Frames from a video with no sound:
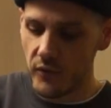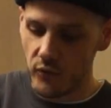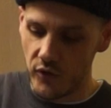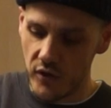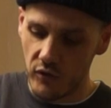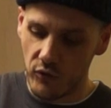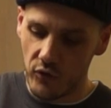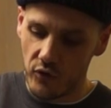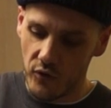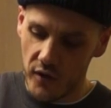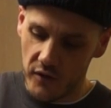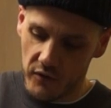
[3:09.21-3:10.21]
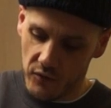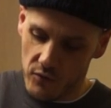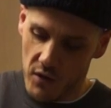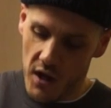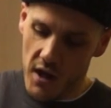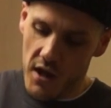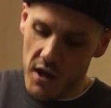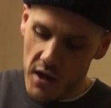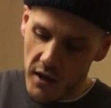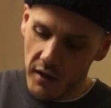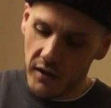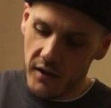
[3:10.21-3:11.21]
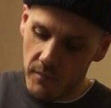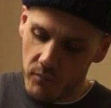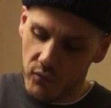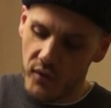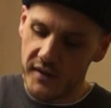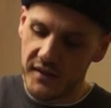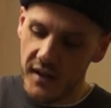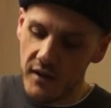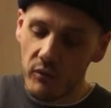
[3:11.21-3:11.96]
All you need to do is to keep pressing.